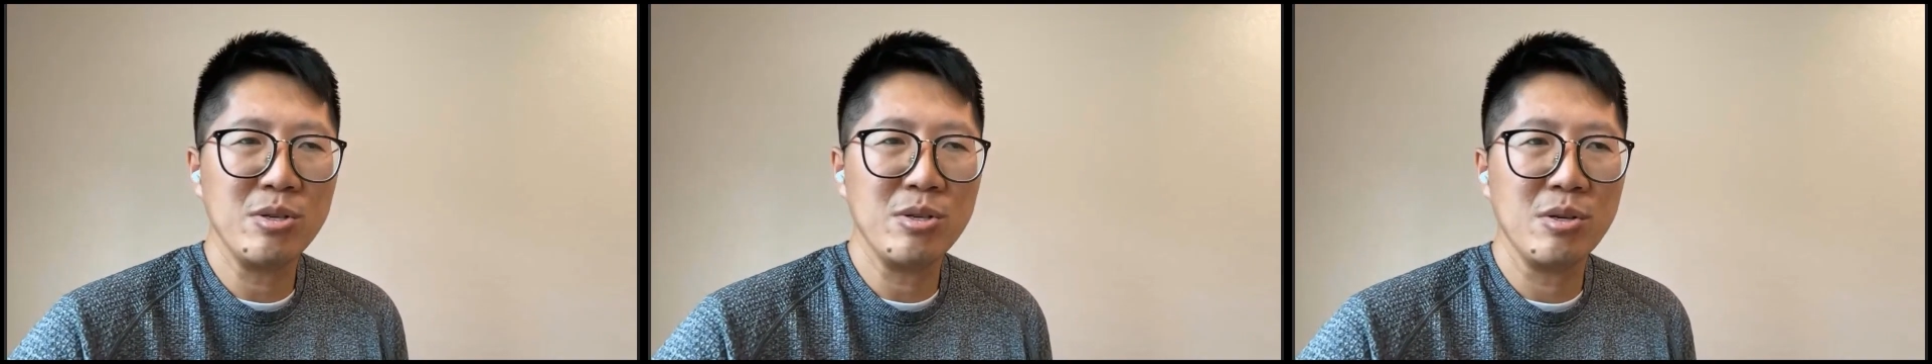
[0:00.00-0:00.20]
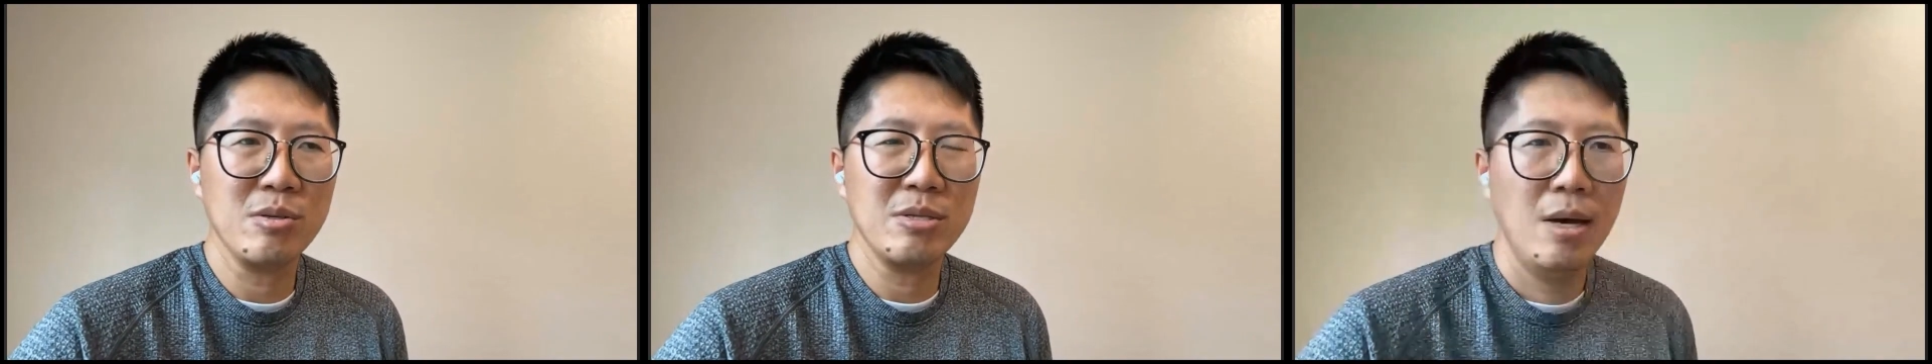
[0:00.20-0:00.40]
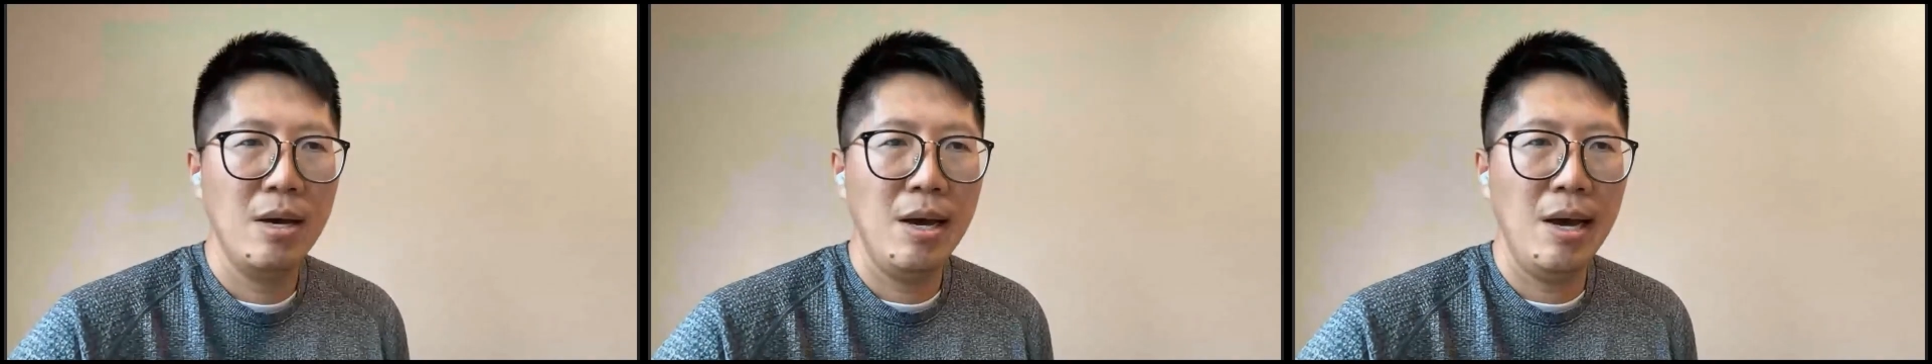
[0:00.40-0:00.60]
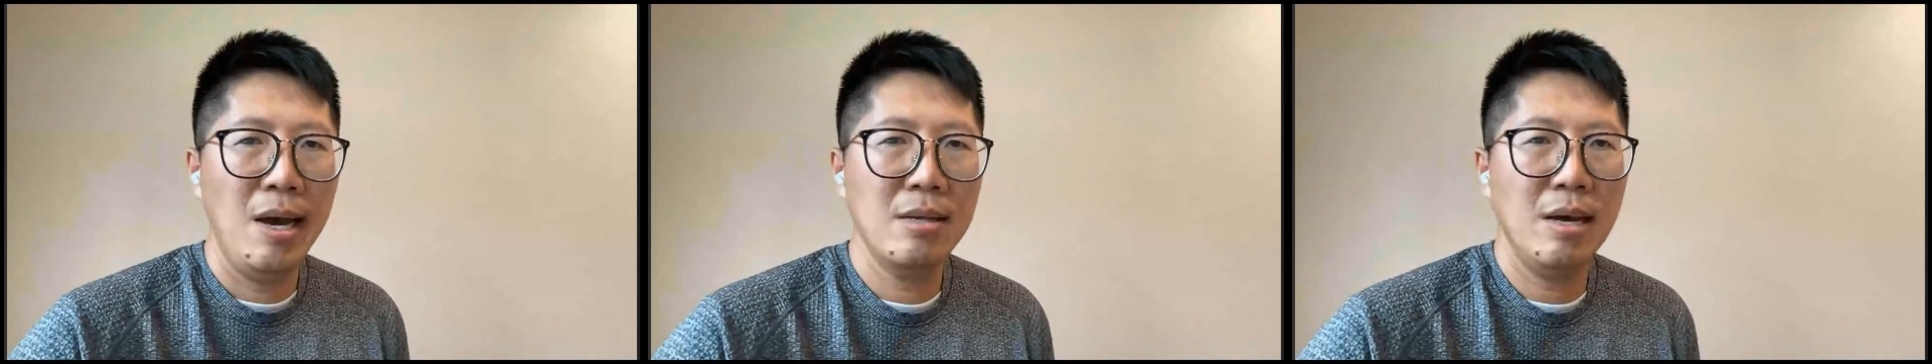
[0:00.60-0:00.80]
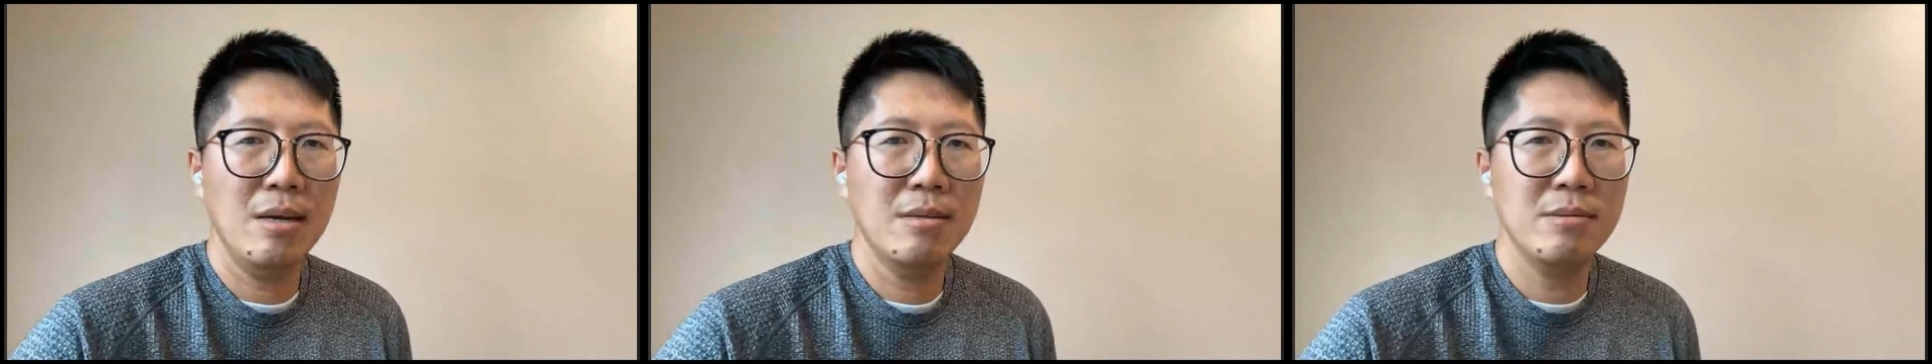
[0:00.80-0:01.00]
and
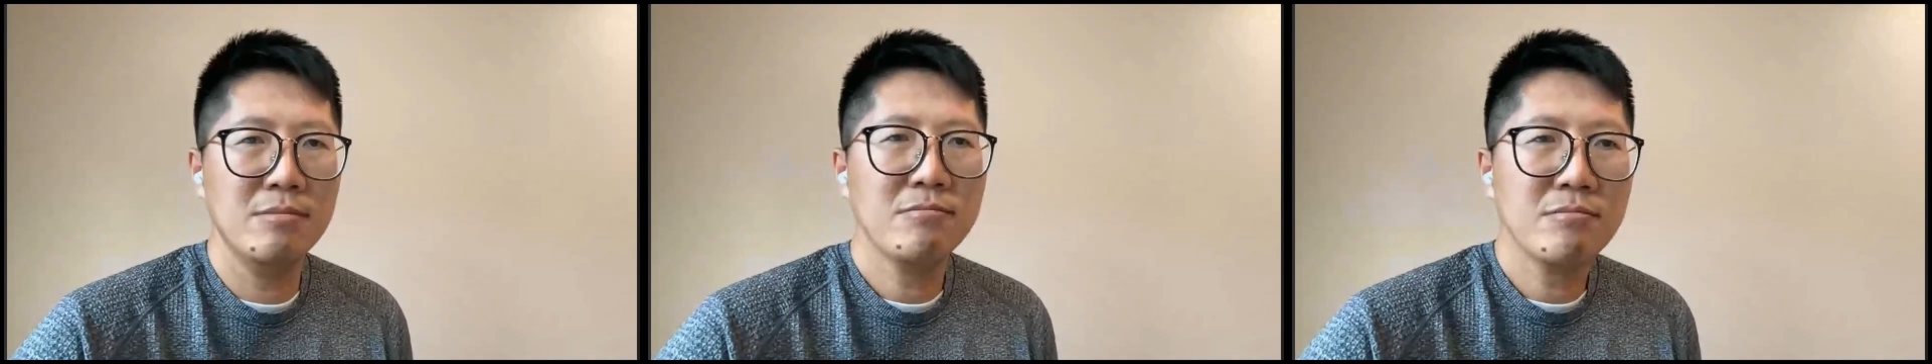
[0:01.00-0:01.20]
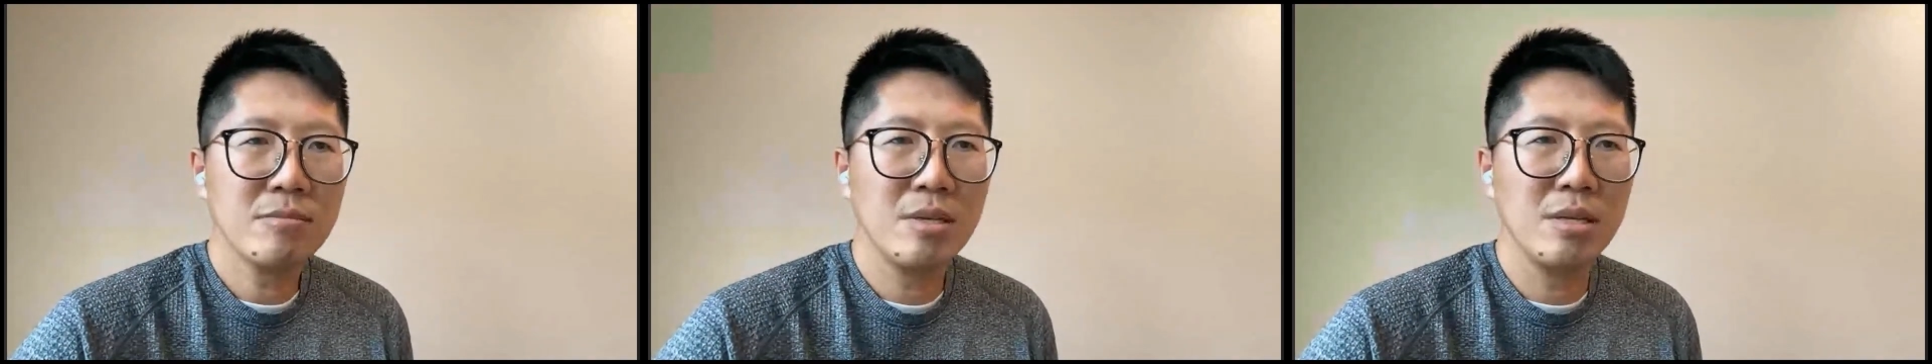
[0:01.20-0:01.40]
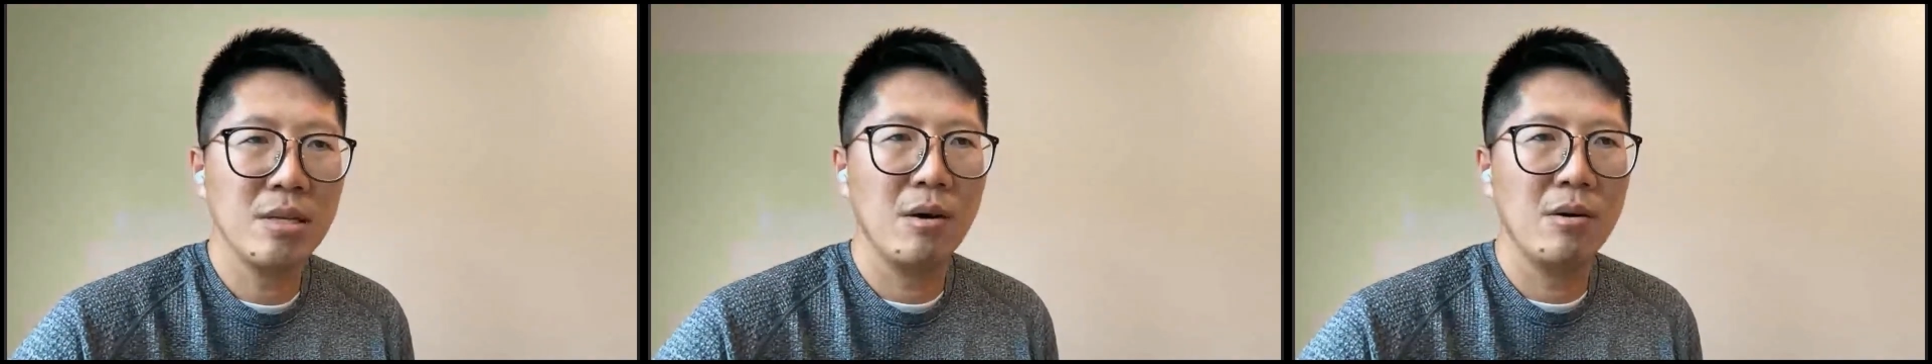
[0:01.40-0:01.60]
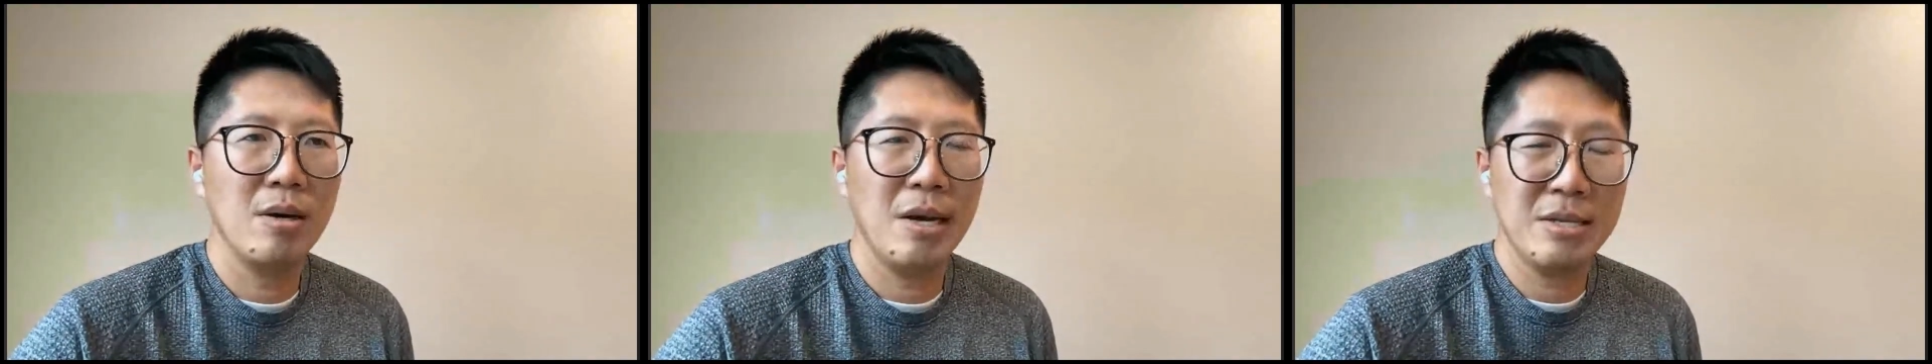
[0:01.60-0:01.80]
you know,